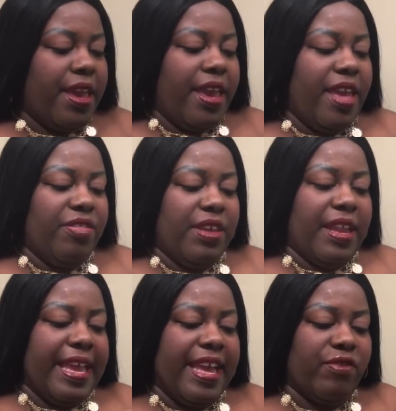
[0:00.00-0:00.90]
And then
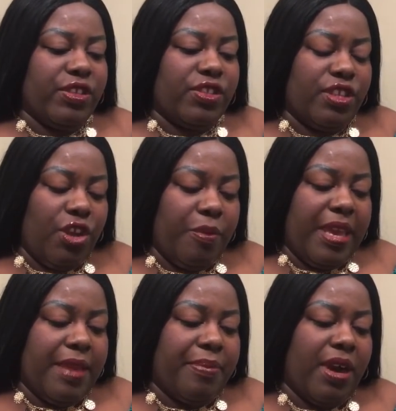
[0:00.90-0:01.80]
I have a
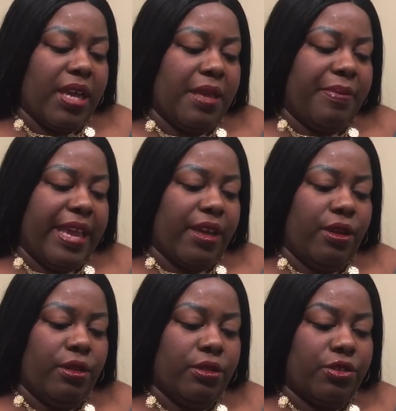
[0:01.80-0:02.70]
snowman pocket bag
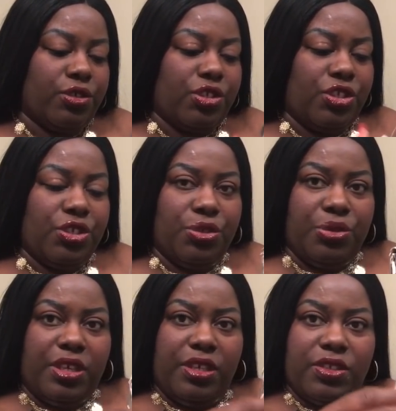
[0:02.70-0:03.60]
holder too.
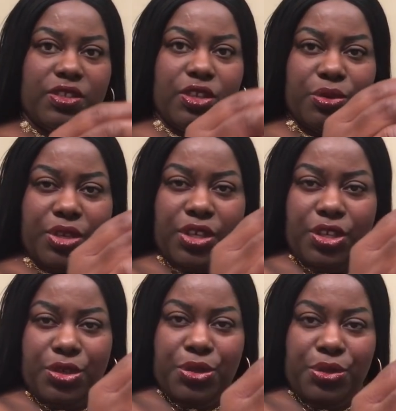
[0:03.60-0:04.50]
He's so
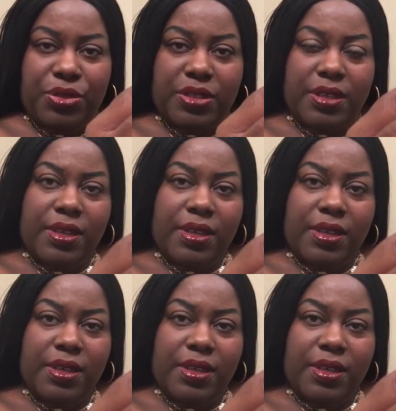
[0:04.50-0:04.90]
cute.